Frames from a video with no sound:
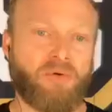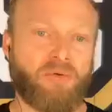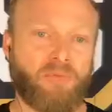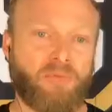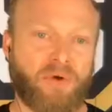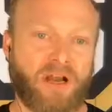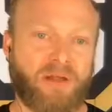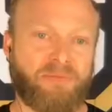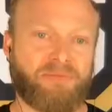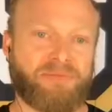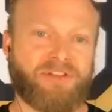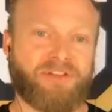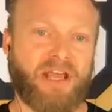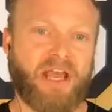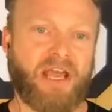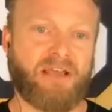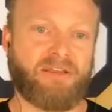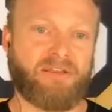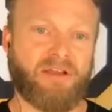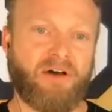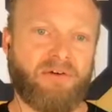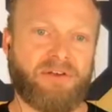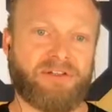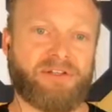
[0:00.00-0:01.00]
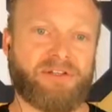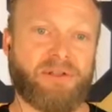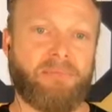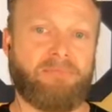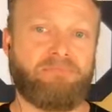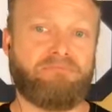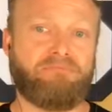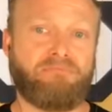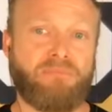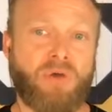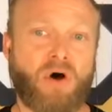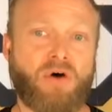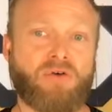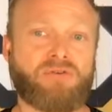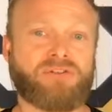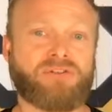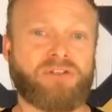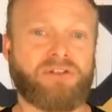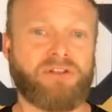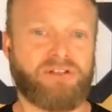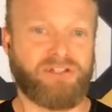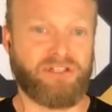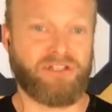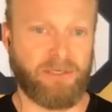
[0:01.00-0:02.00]
what I'm saying though is most
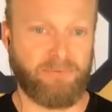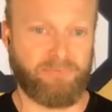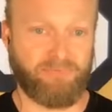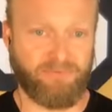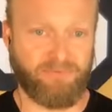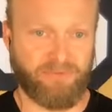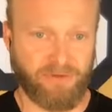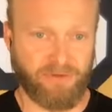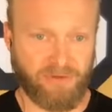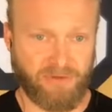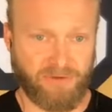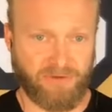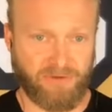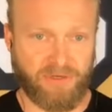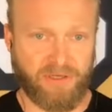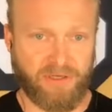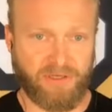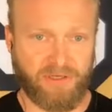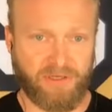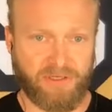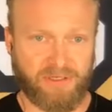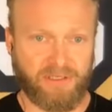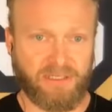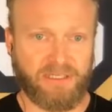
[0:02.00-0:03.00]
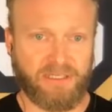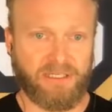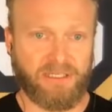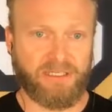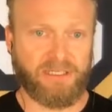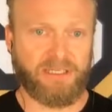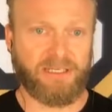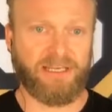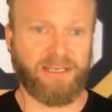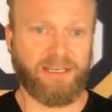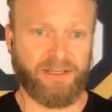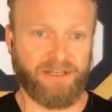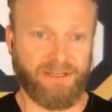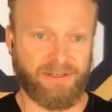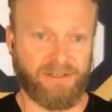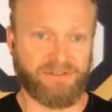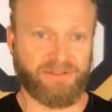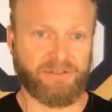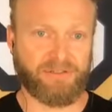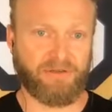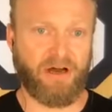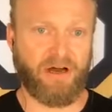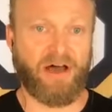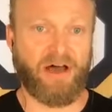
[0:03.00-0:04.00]
of the cheap food
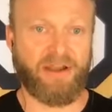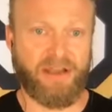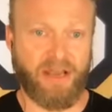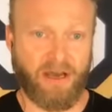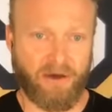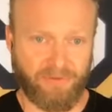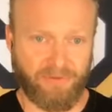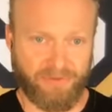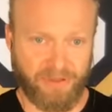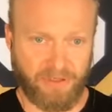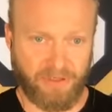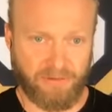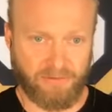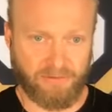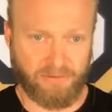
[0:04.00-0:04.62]
is unhealthy.